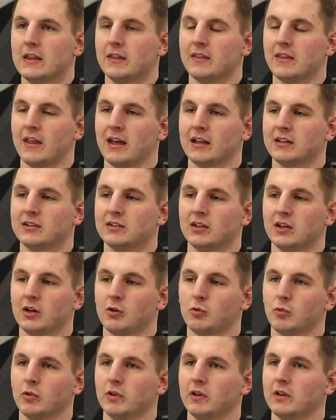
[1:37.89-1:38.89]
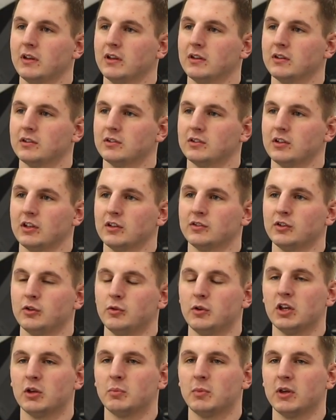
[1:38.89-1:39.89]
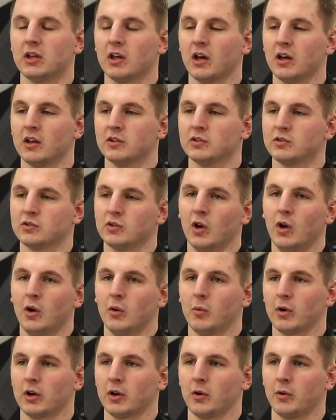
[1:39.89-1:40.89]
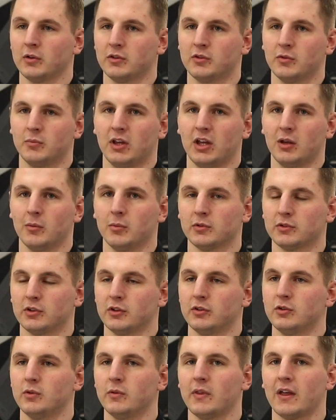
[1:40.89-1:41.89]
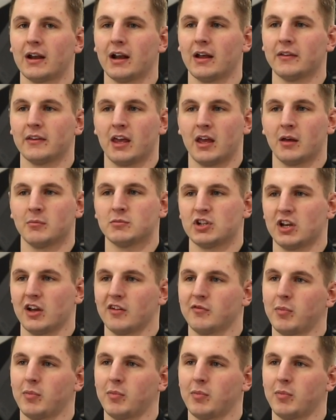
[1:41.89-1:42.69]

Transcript: And that really is unique because we're going to be able to do that on the MJF